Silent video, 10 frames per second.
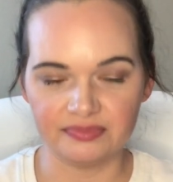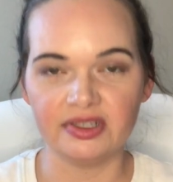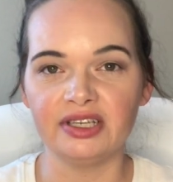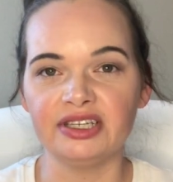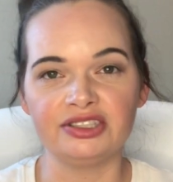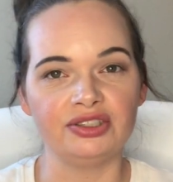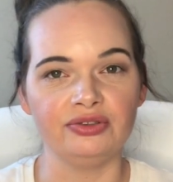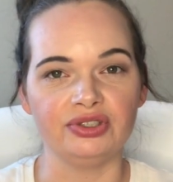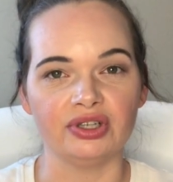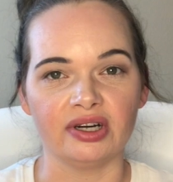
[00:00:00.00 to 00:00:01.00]
it gets 2
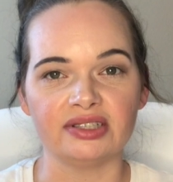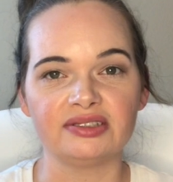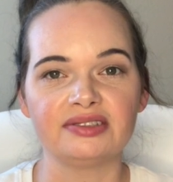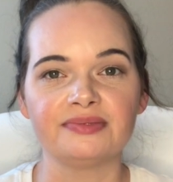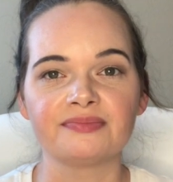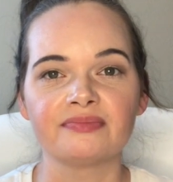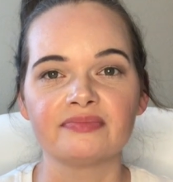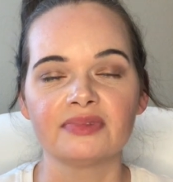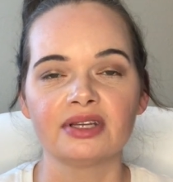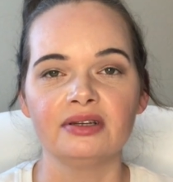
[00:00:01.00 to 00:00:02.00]
shots.
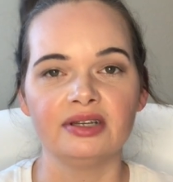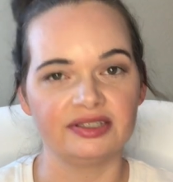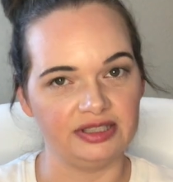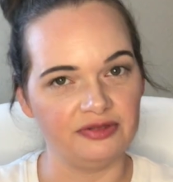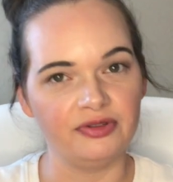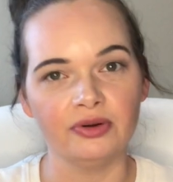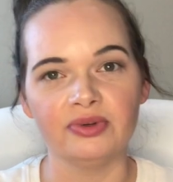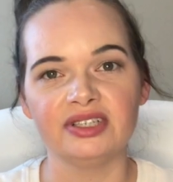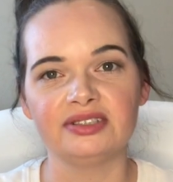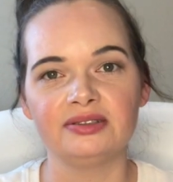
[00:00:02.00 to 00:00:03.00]
Except for
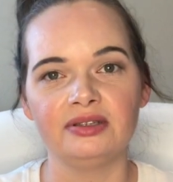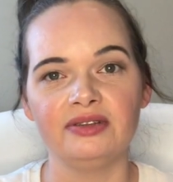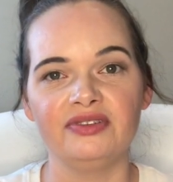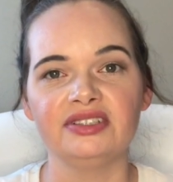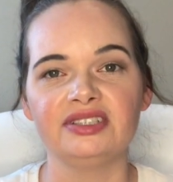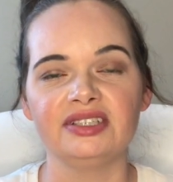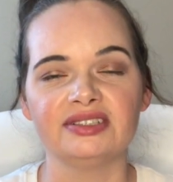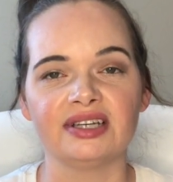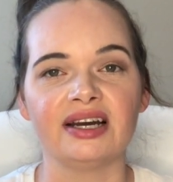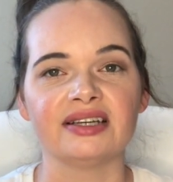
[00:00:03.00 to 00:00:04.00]
when the venti is
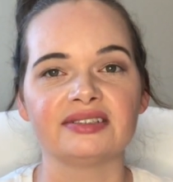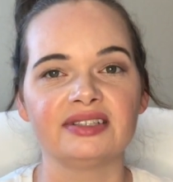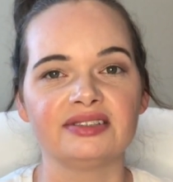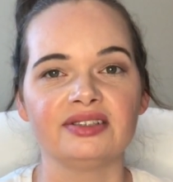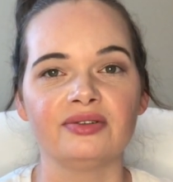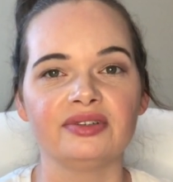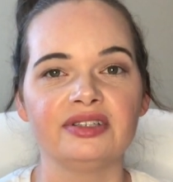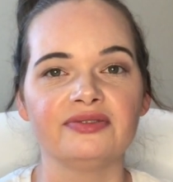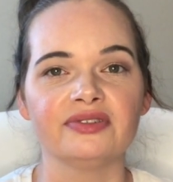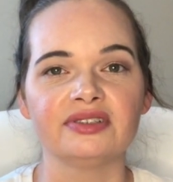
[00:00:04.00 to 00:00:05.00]
iced. That's the only
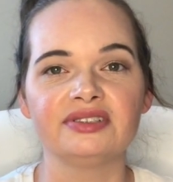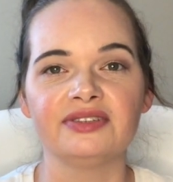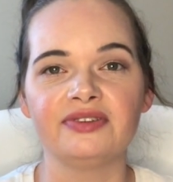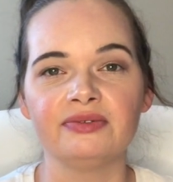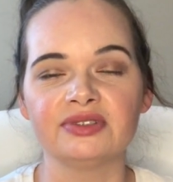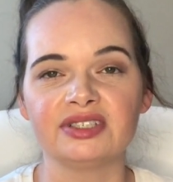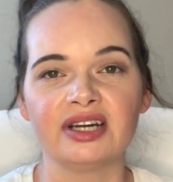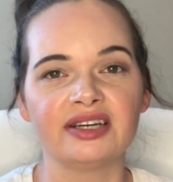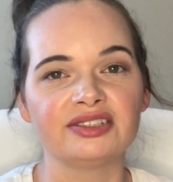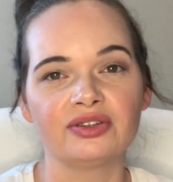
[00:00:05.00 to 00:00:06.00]
difference. If it was an
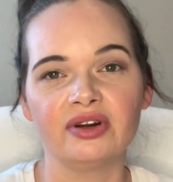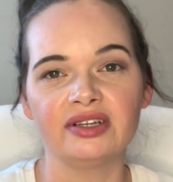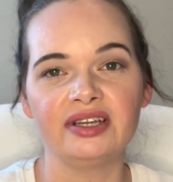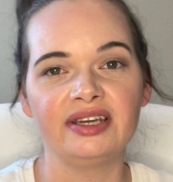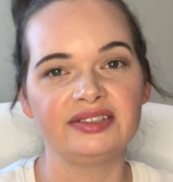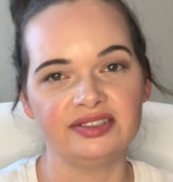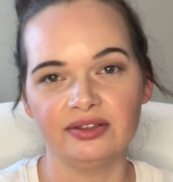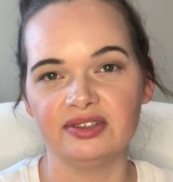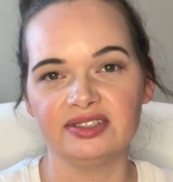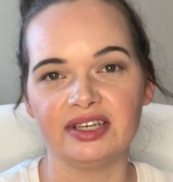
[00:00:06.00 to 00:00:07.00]
iced grande, it's still
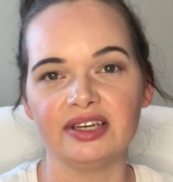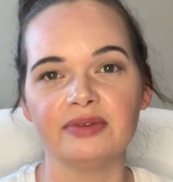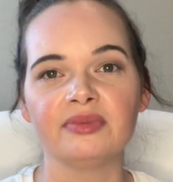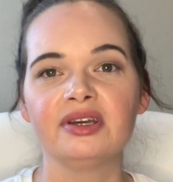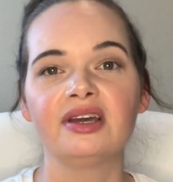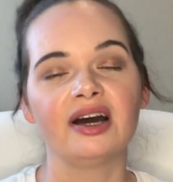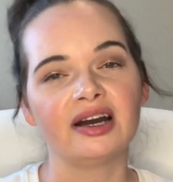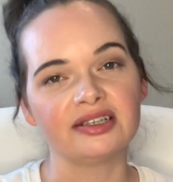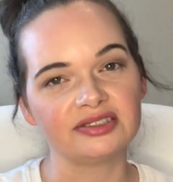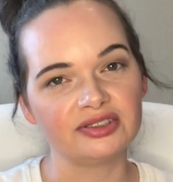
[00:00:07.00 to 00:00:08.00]
the same.
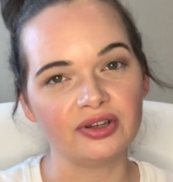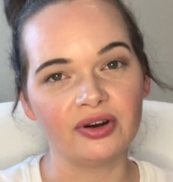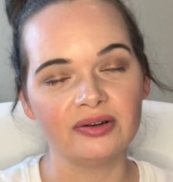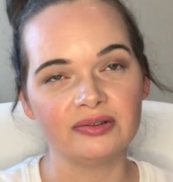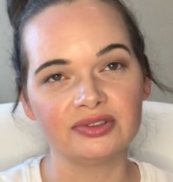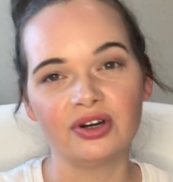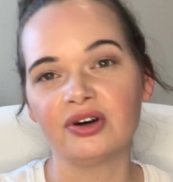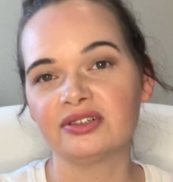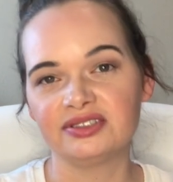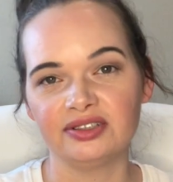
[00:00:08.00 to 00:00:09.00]
Iced tall,
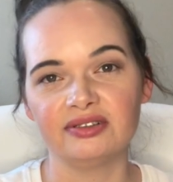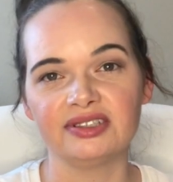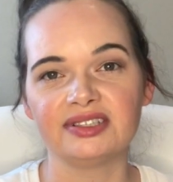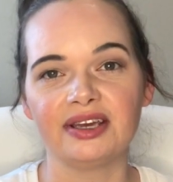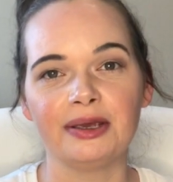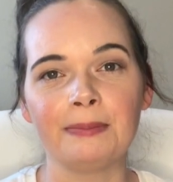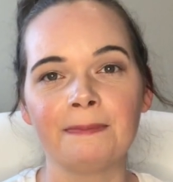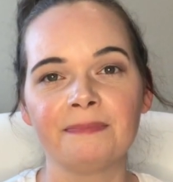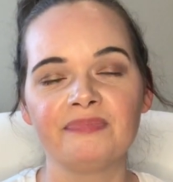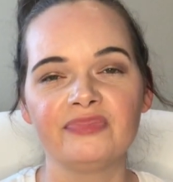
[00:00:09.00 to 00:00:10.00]
it's still the same.
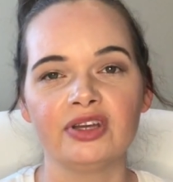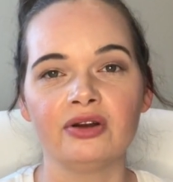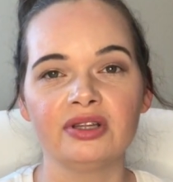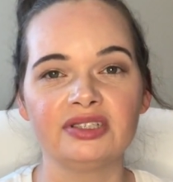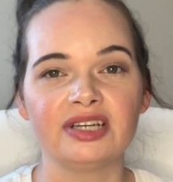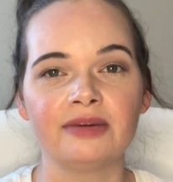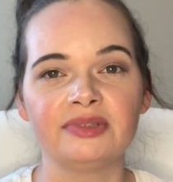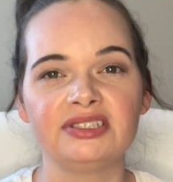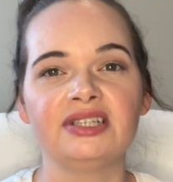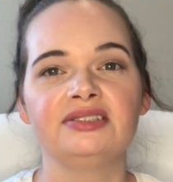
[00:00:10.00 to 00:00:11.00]
The only time it
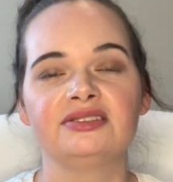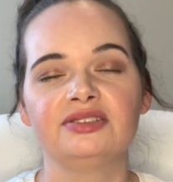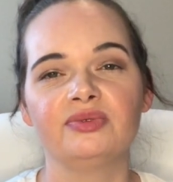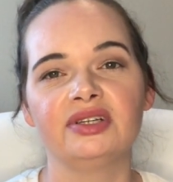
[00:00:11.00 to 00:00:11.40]
changes is when